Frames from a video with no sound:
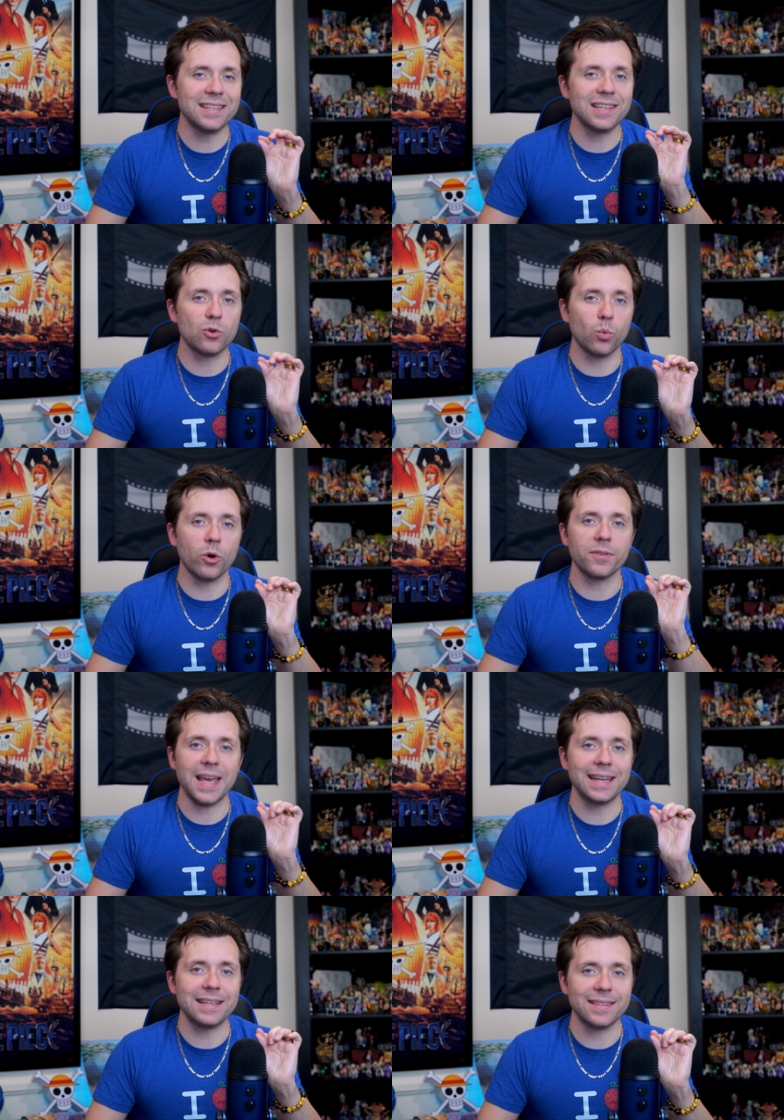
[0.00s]
isn't worth
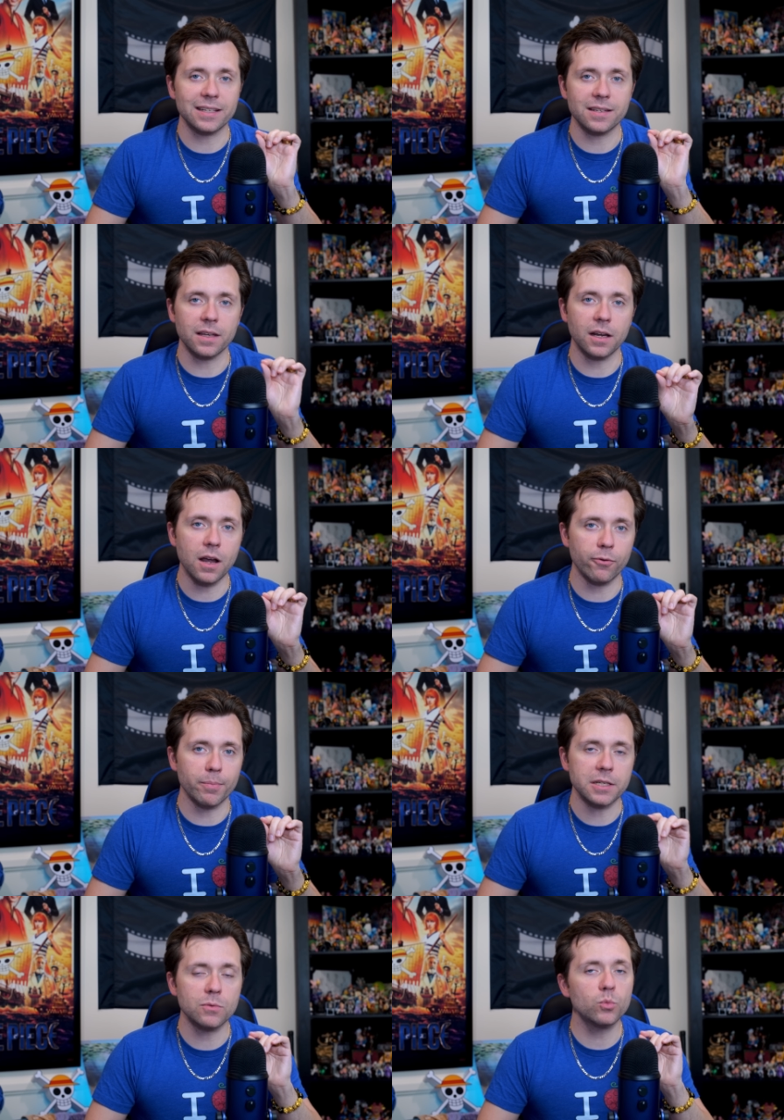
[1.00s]
anything to the
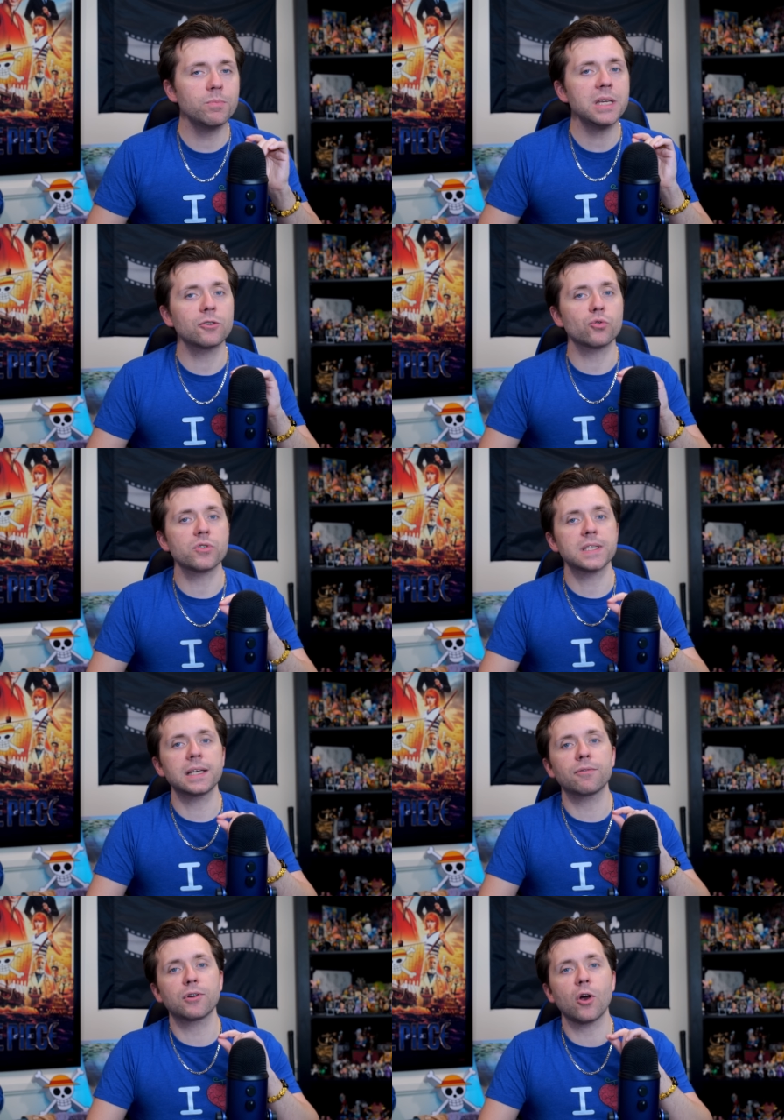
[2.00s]
government, it would be
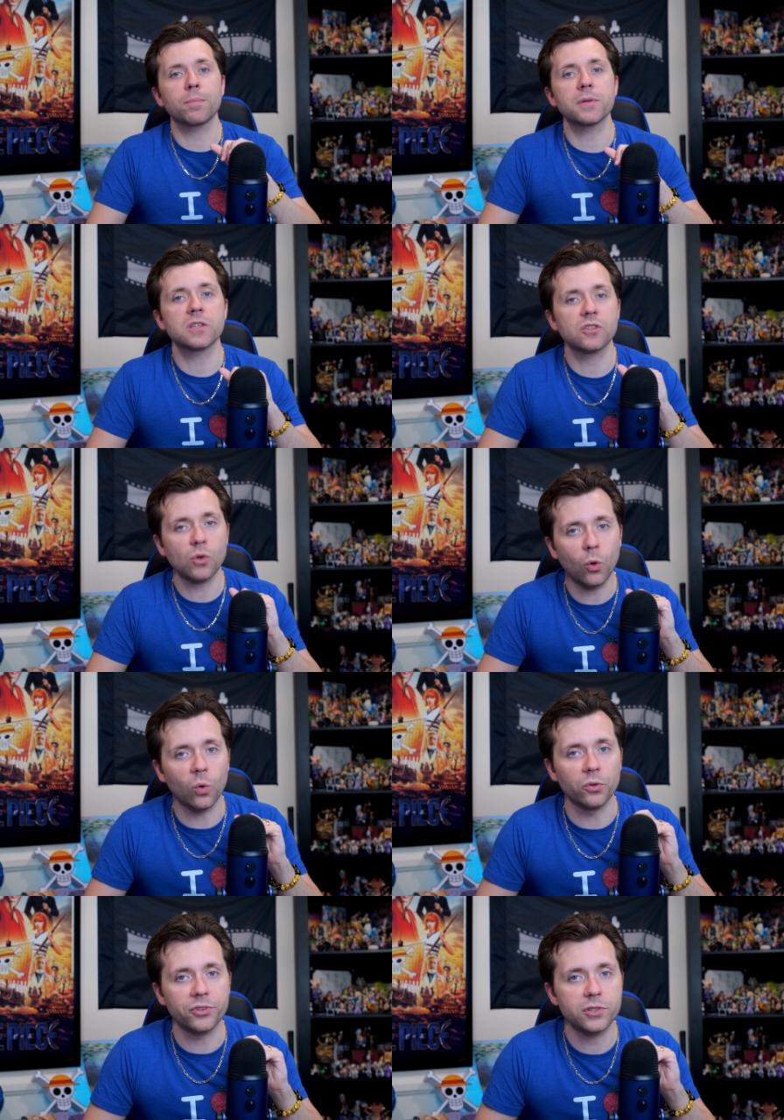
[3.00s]
interesting if Garp is
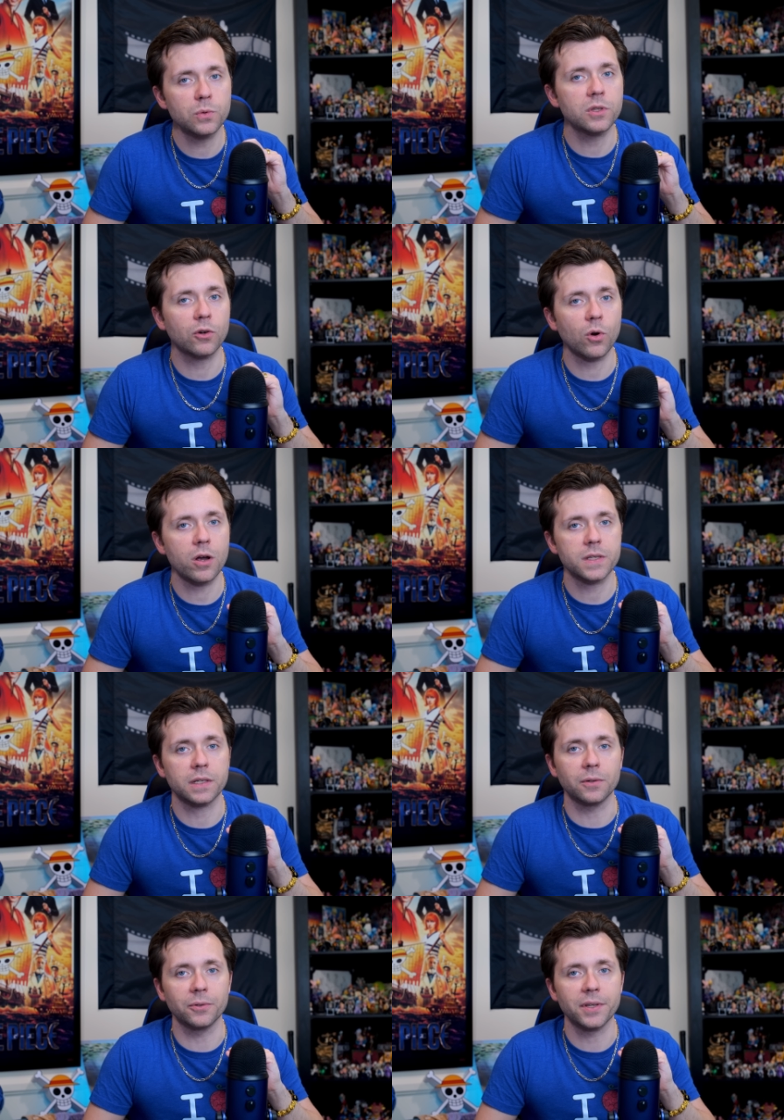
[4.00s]
sold to the Cross
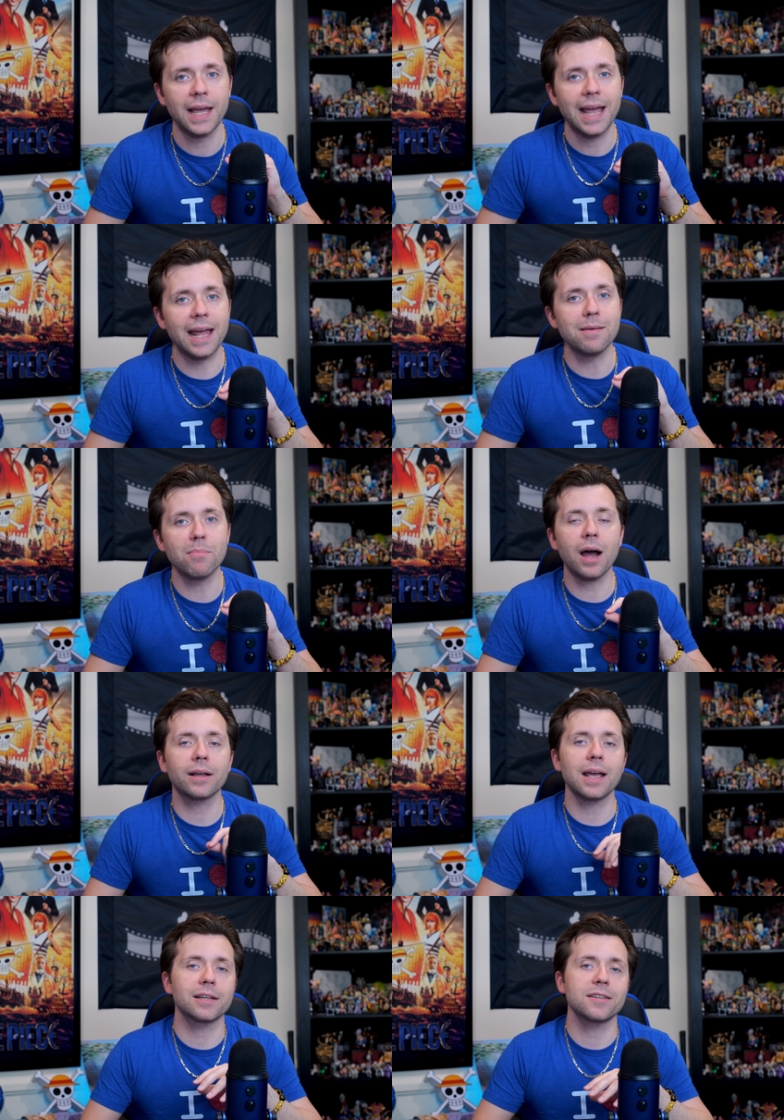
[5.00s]
Guild and a
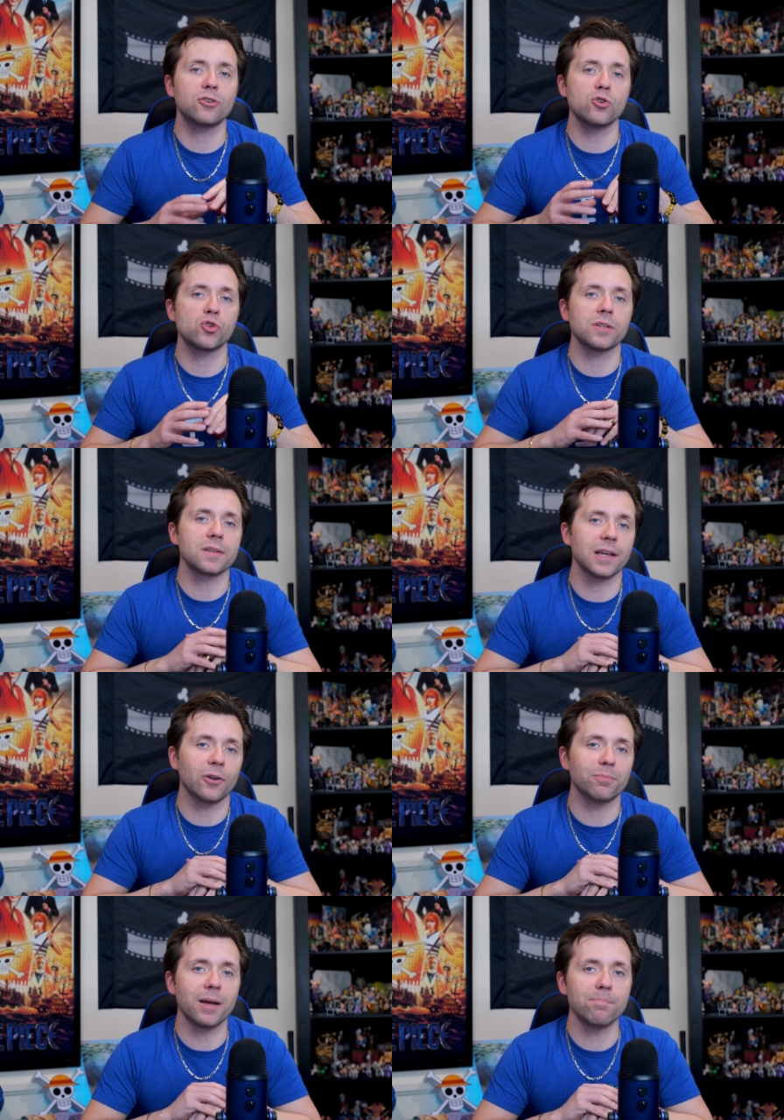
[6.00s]
mock execution is
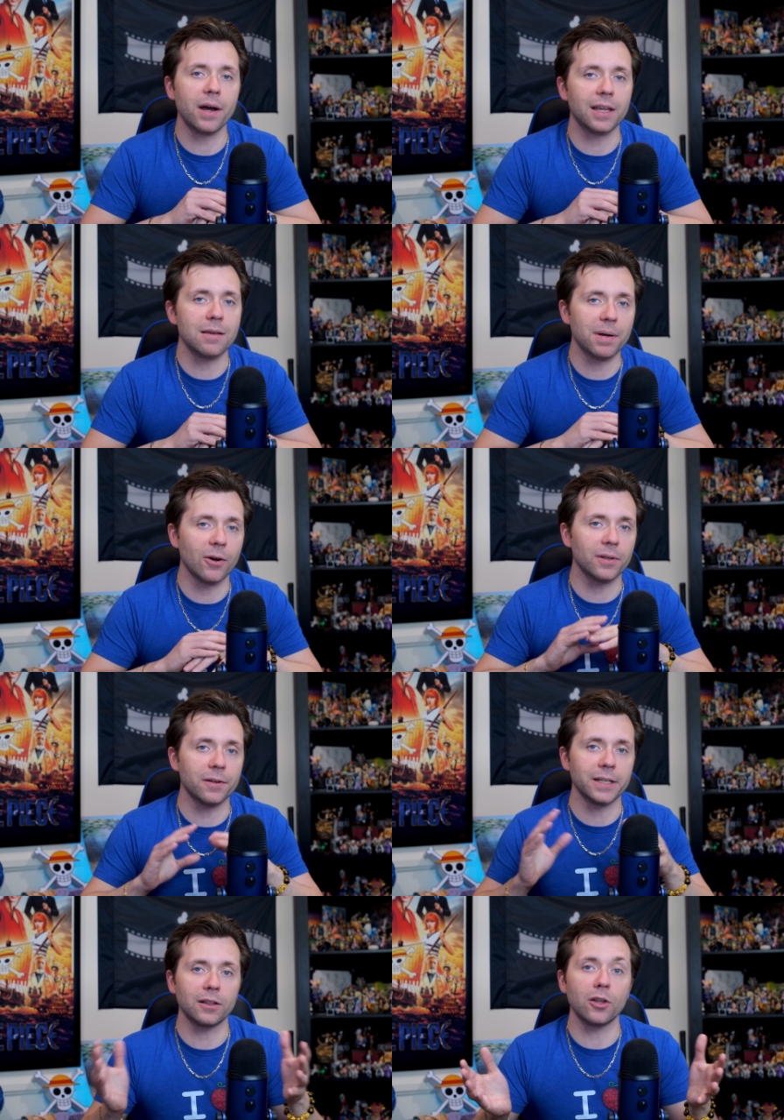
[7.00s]
held by Buggy
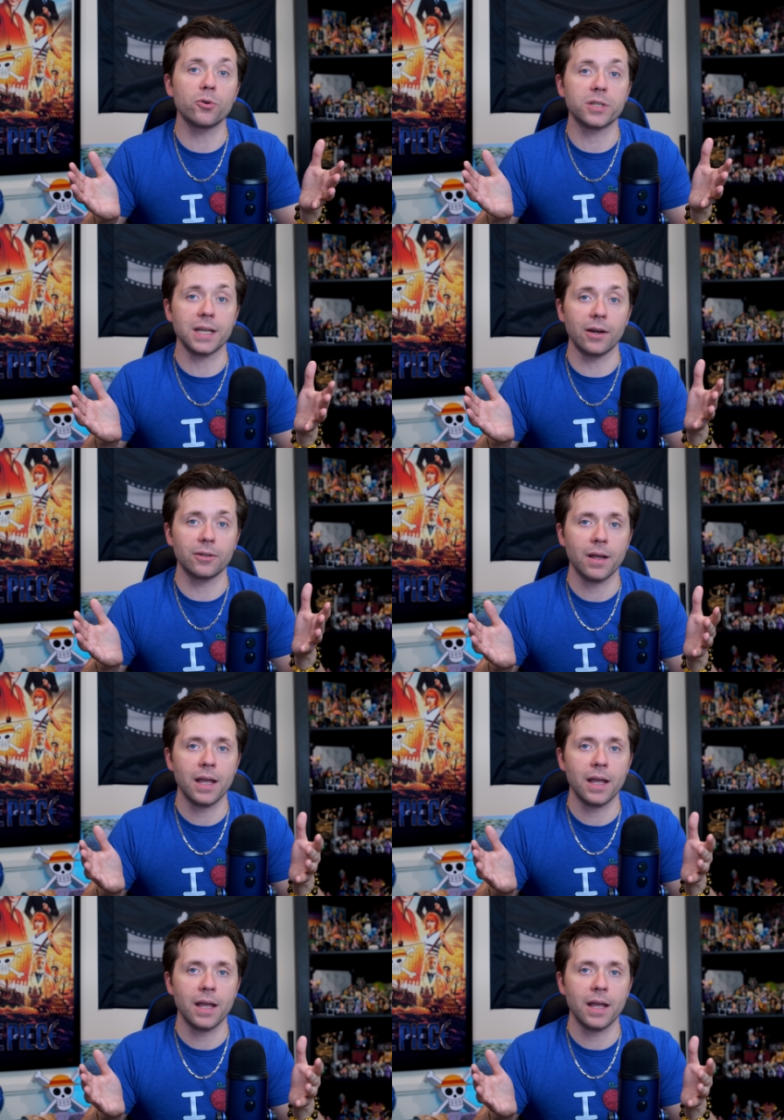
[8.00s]
paralleling Logtown.